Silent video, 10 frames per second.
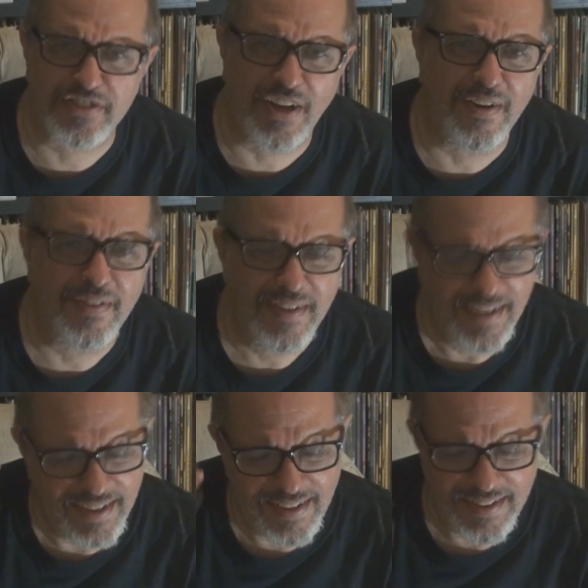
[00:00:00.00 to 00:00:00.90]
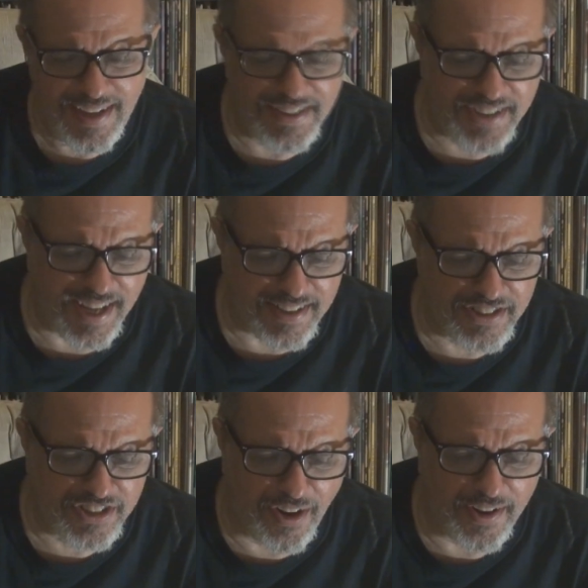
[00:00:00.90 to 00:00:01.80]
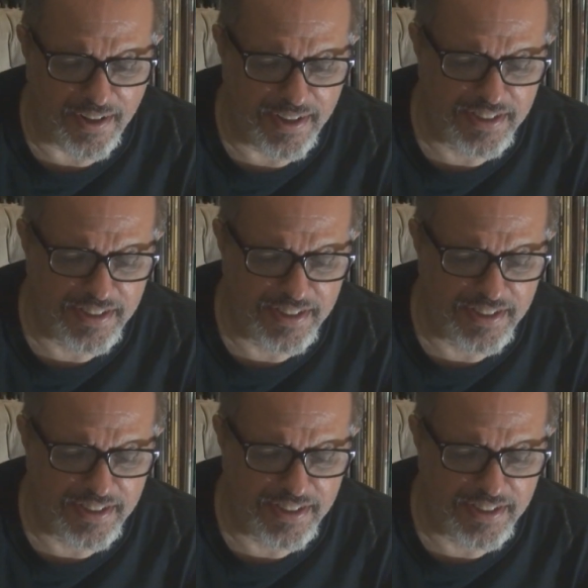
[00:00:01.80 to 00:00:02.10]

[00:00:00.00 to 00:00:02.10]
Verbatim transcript: So let's get this started.